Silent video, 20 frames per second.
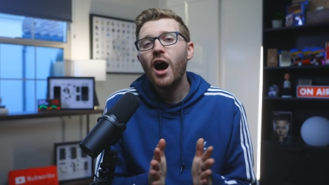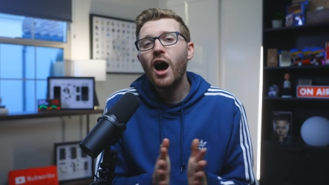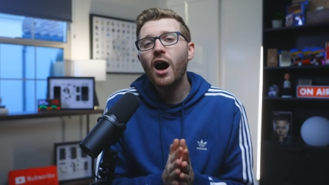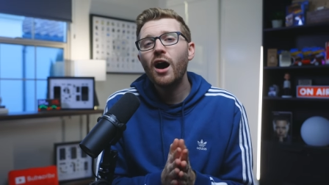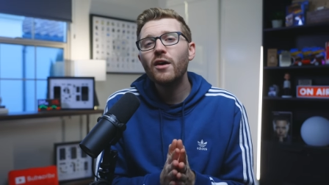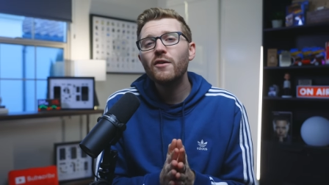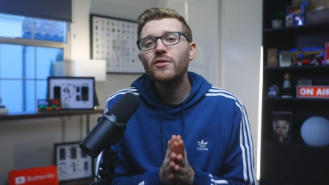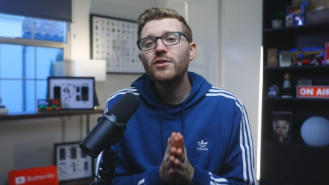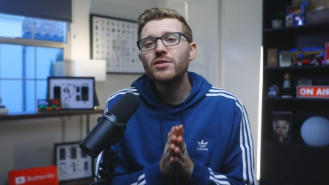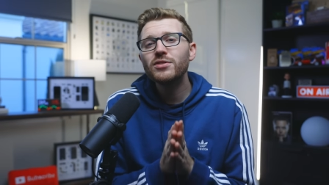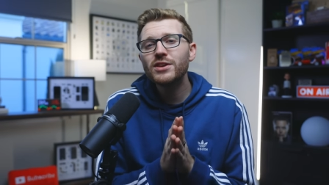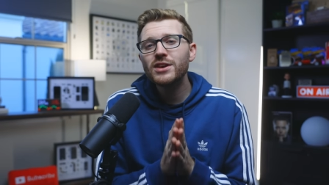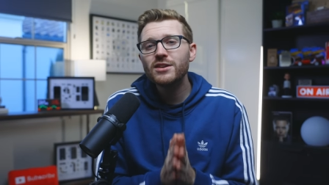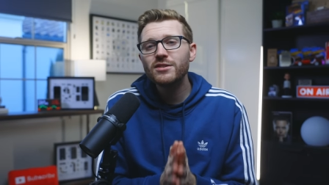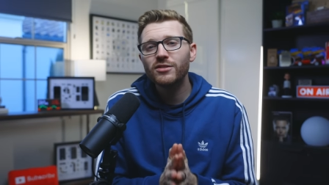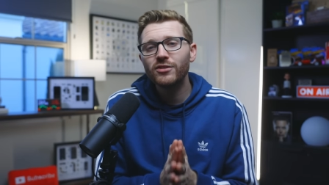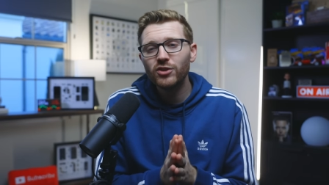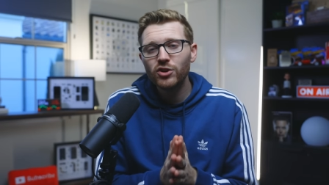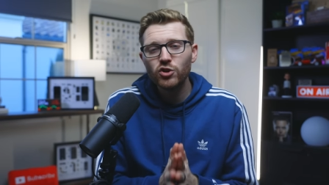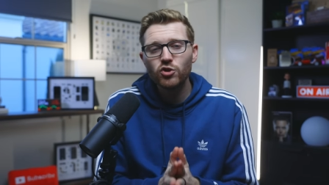of
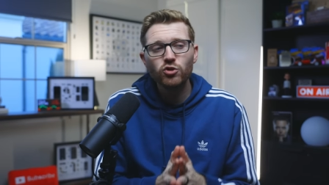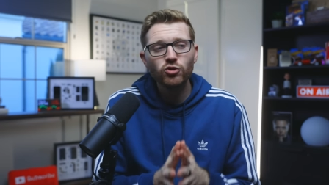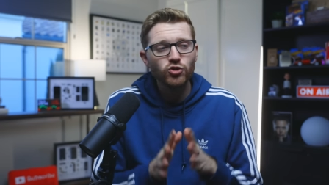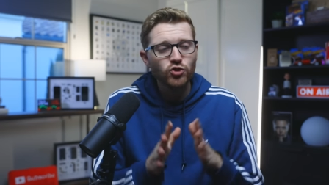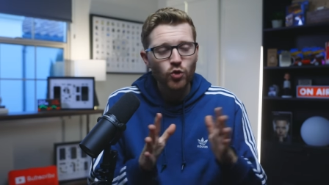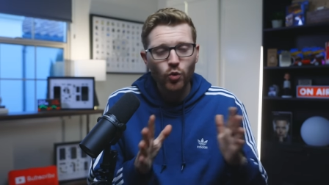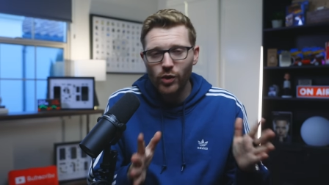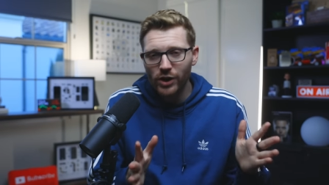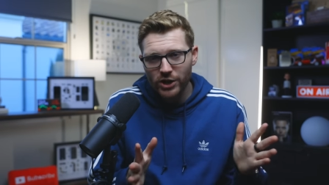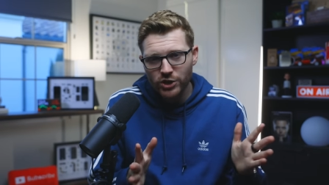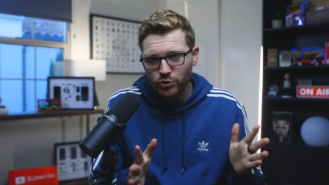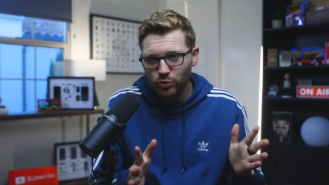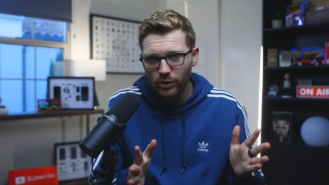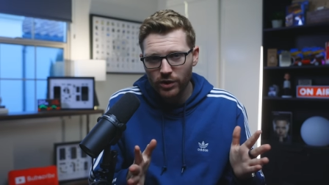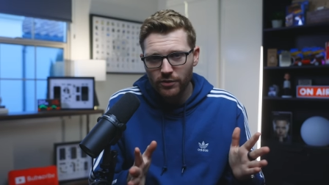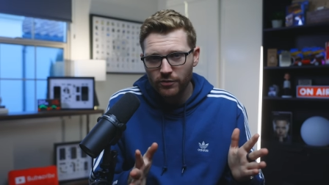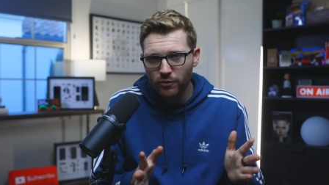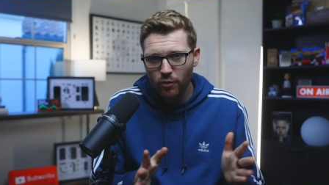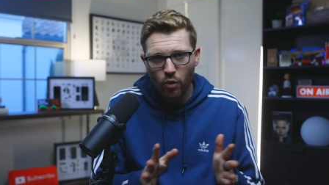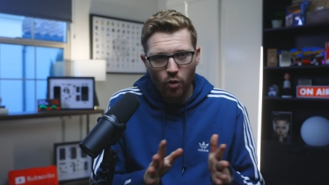these new
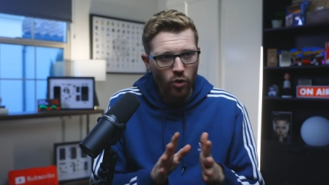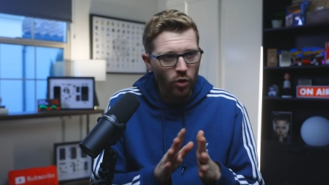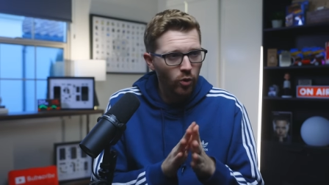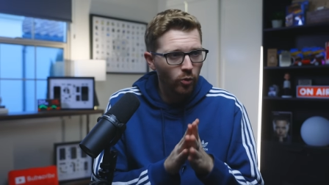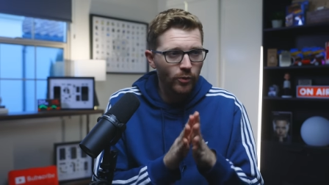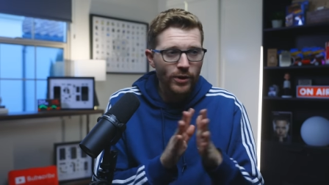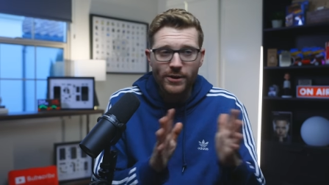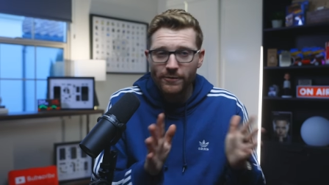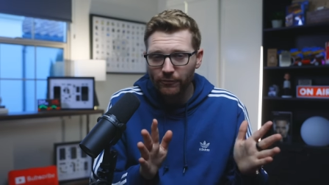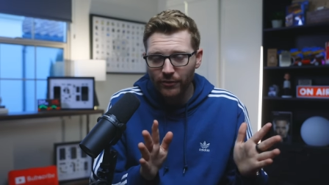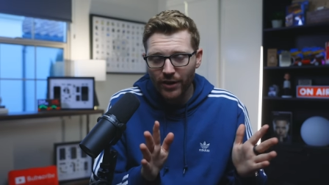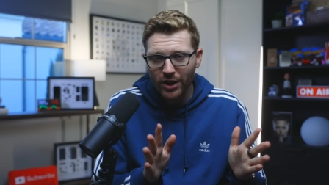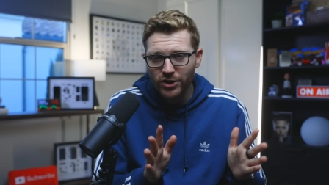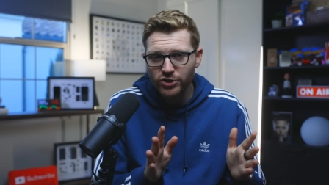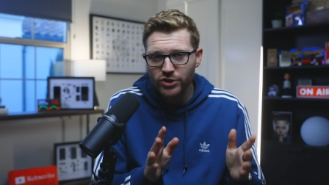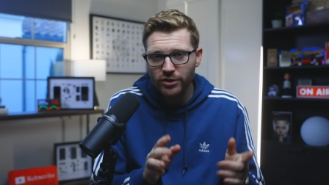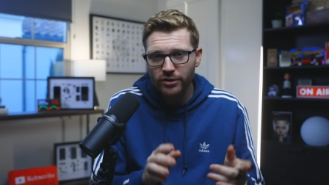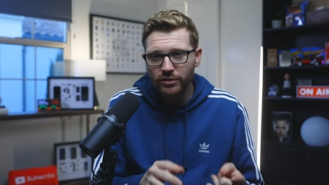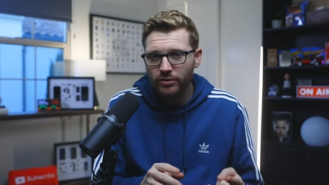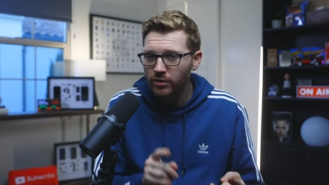2024
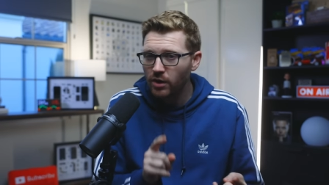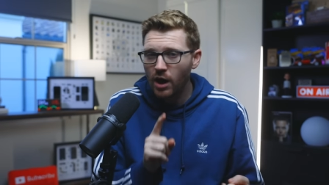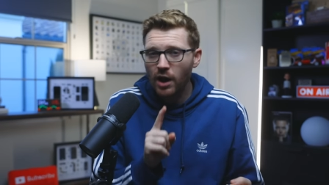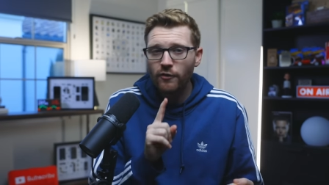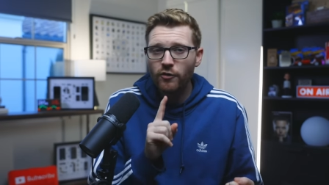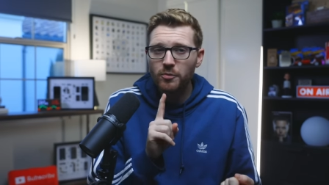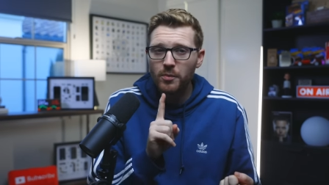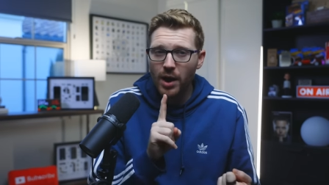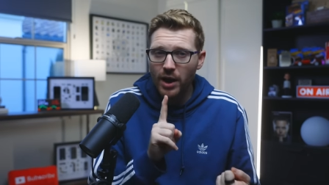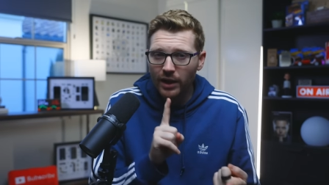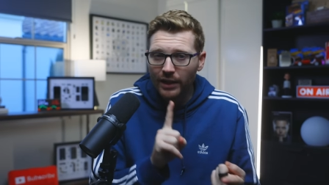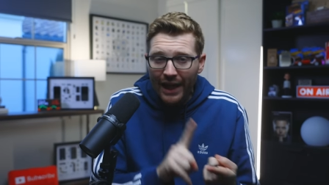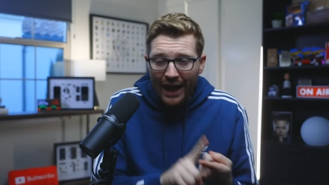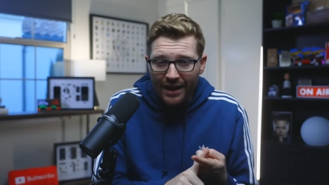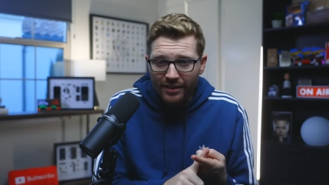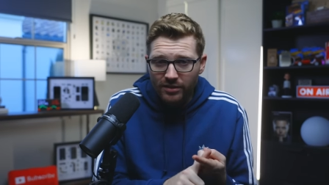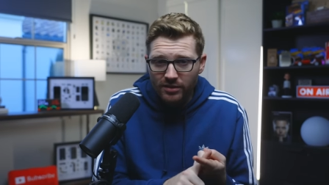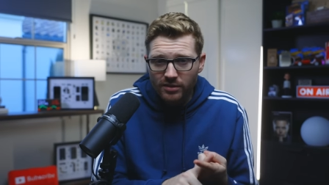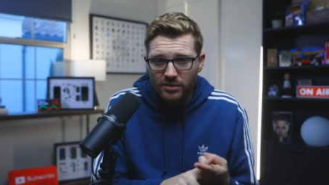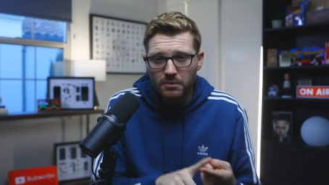refreshes for Model
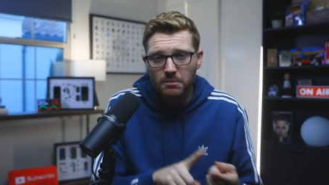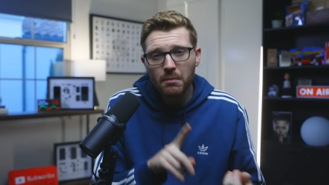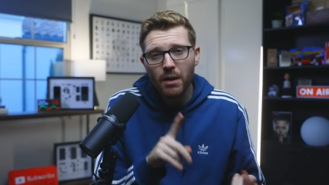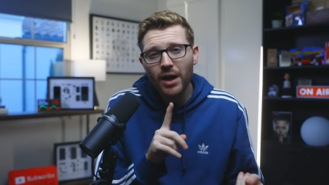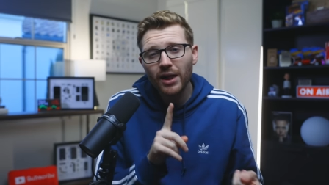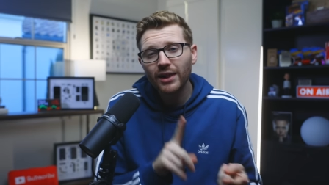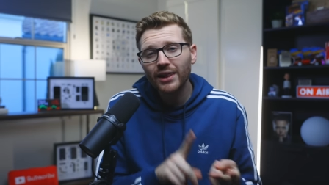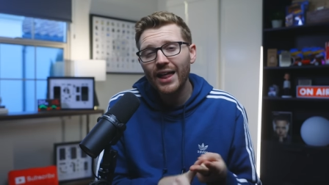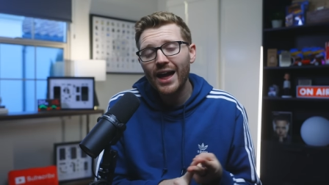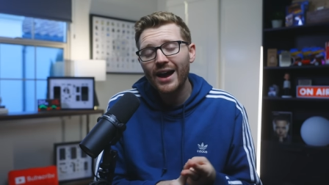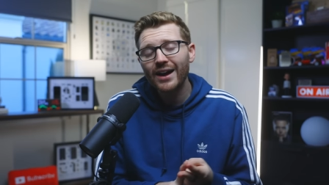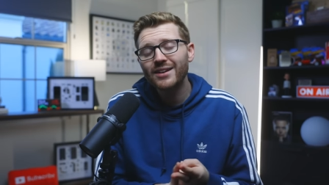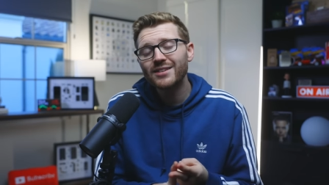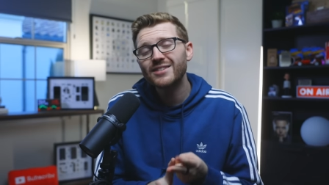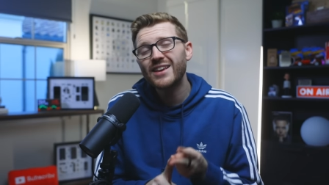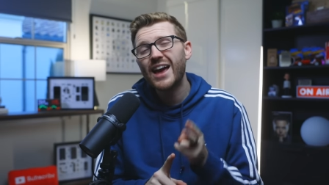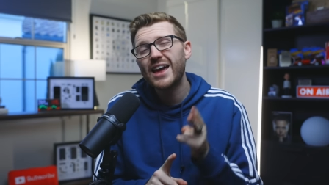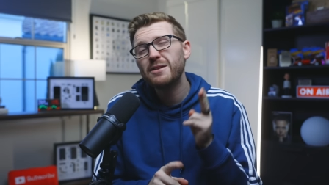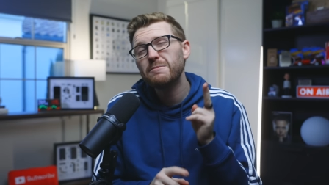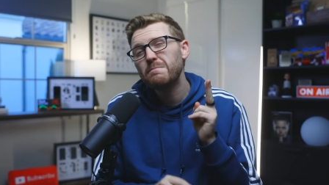S, Model
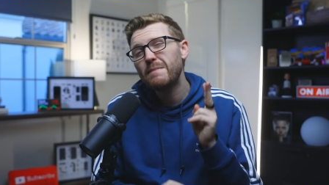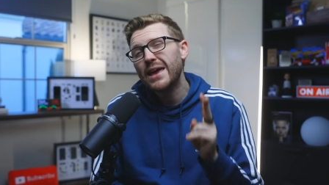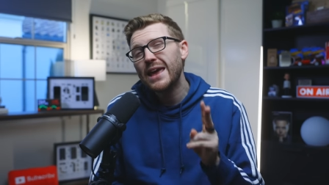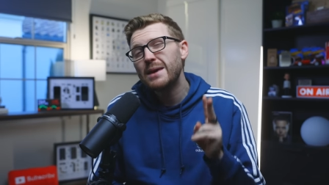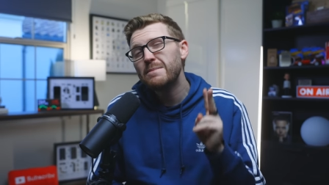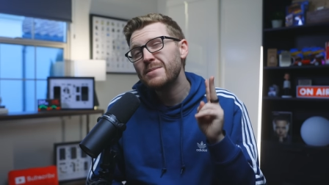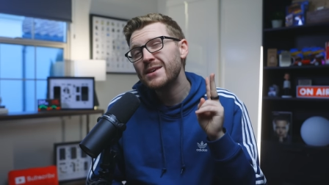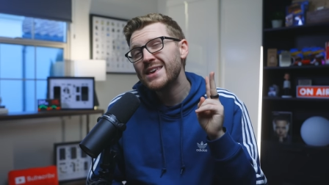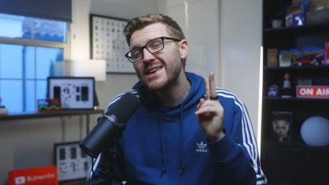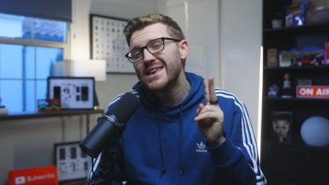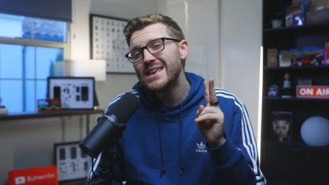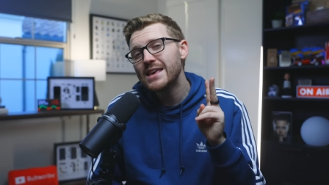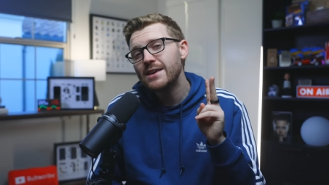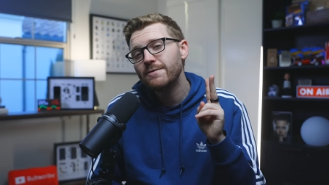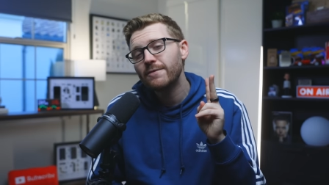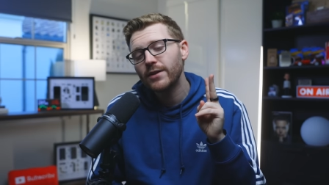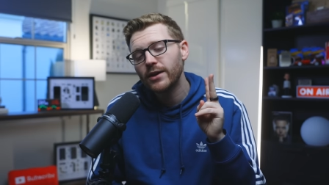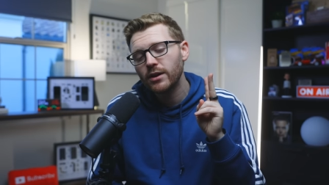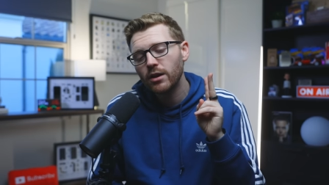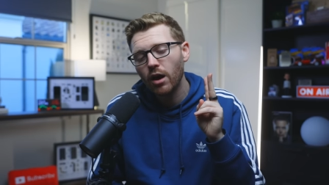X, and maybe
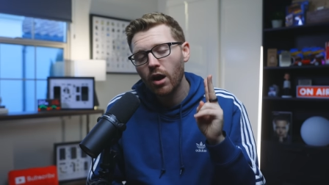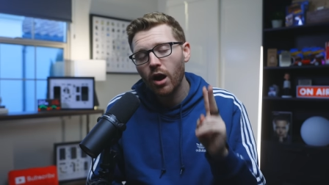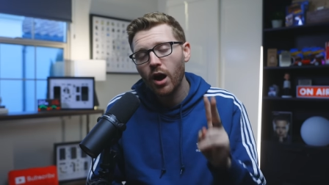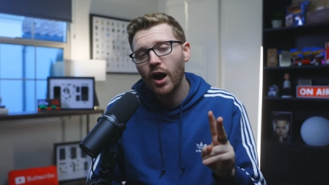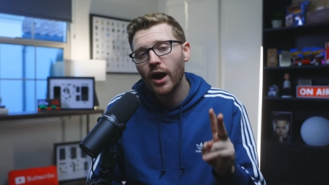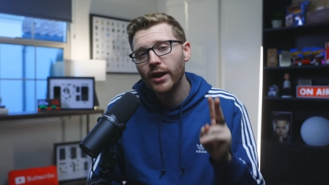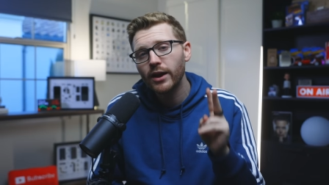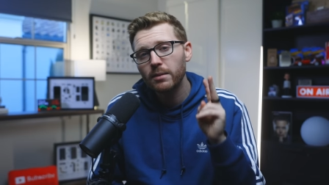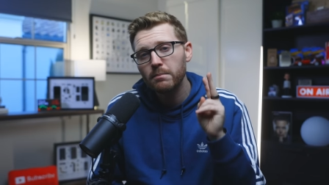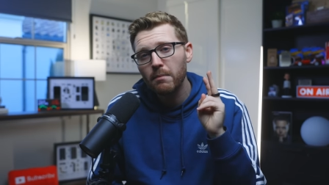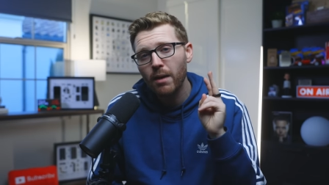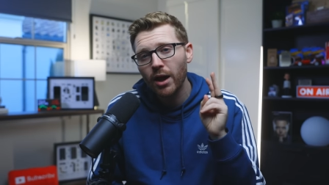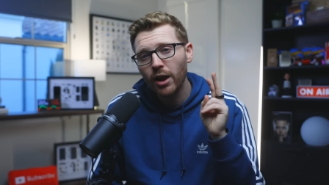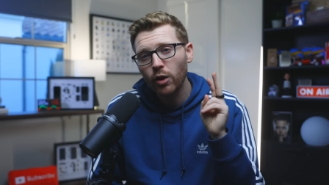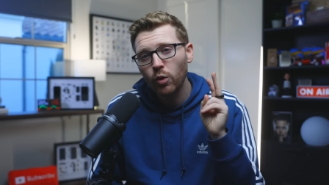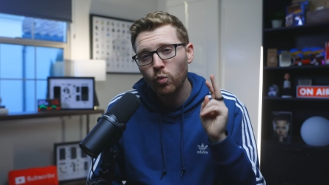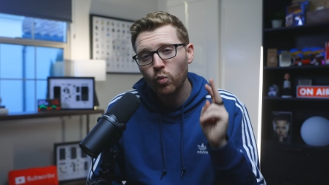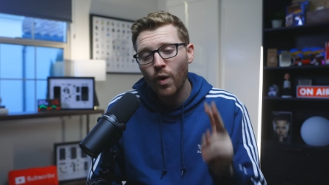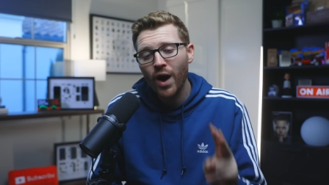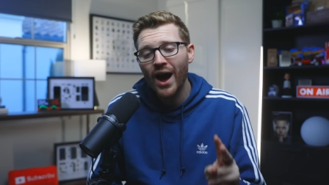even on
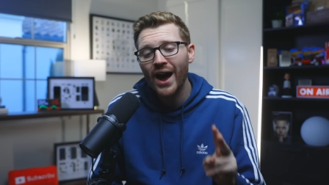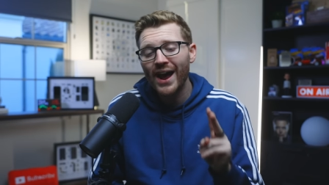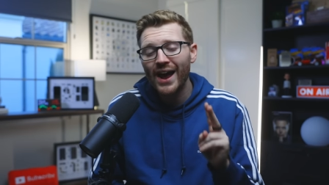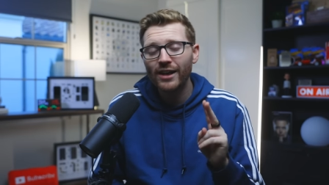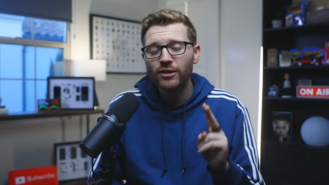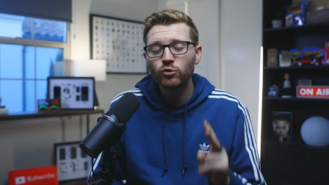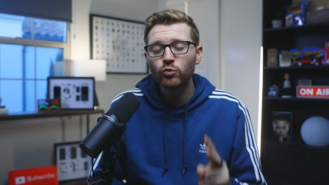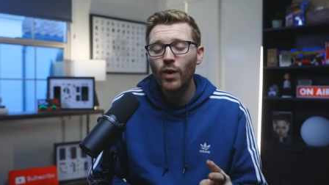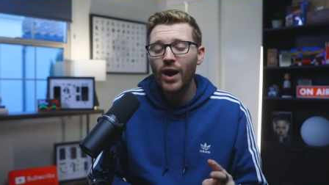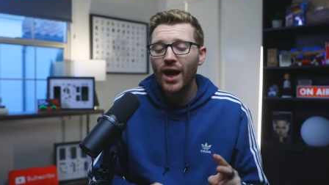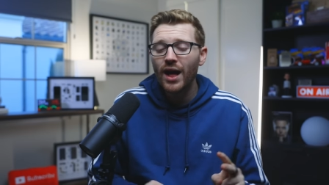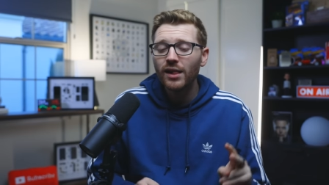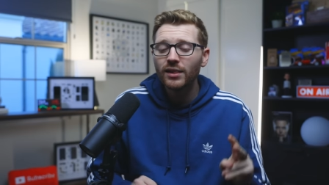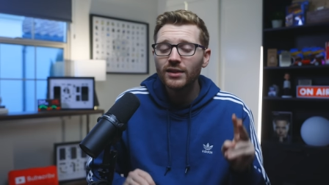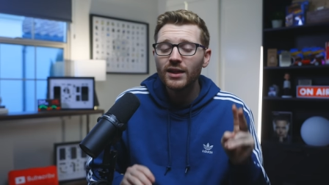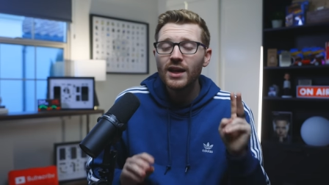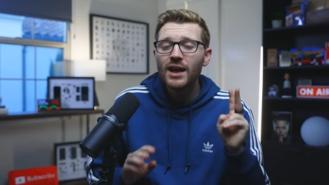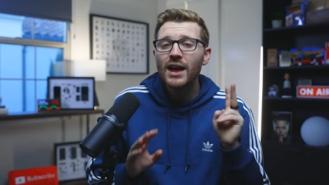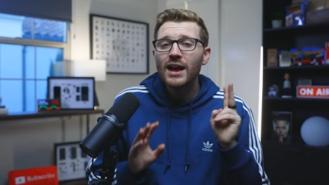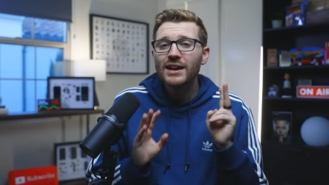Model Y as
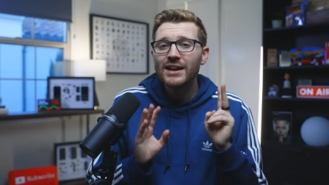well.